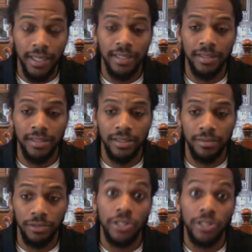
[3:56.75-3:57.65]
is
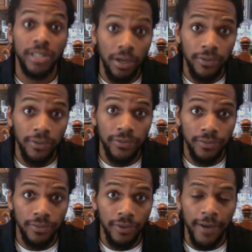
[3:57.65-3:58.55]
yourself,
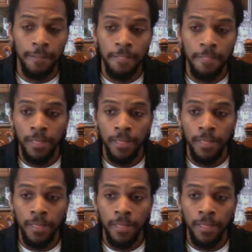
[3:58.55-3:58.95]
right?